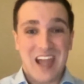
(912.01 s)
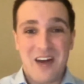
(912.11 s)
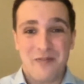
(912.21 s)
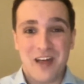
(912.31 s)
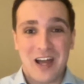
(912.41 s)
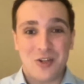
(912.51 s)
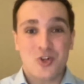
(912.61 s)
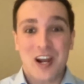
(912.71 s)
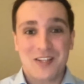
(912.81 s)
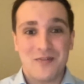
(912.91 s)
have that
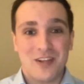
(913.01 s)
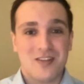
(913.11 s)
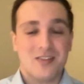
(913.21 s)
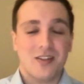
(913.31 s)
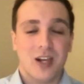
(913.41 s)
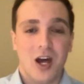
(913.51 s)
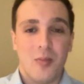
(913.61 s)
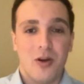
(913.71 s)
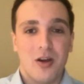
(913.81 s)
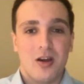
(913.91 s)
attractiveness as a
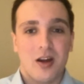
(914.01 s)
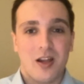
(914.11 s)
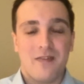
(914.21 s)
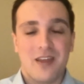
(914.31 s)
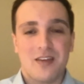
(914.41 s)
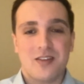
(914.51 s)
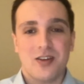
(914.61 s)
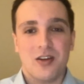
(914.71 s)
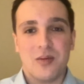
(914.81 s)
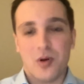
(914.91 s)
club, and I think it's
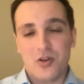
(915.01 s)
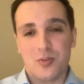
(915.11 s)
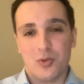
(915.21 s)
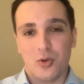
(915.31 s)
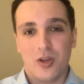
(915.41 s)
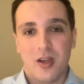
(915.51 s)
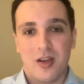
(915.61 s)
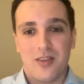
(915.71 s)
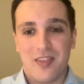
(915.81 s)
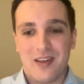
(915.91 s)
certainly possible
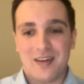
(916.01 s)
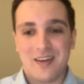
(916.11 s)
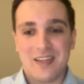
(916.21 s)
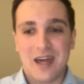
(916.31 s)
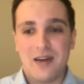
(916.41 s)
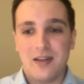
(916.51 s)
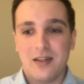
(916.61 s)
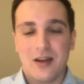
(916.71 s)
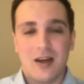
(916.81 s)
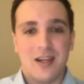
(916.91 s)
that they can get
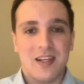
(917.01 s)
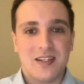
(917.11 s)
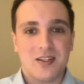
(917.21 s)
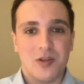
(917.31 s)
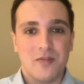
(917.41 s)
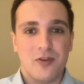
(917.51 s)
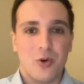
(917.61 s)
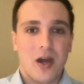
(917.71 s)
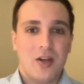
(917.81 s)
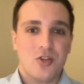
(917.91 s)
at least a
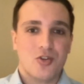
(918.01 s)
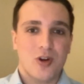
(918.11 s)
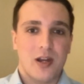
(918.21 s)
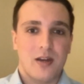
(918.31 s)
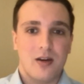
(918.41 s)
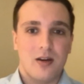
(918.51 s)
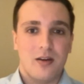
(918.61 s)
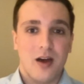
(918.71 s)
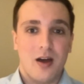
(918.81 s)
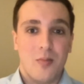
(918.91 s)
midfielder and a striker
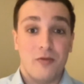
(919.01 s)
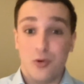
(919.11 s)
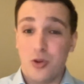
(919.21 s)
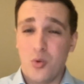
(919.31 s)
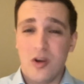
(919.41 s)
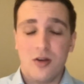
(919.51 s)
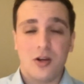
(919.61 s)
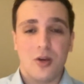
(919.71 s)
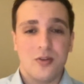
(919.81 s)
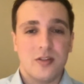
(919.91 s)
before the window
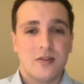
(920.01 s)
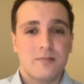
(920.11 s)
closes.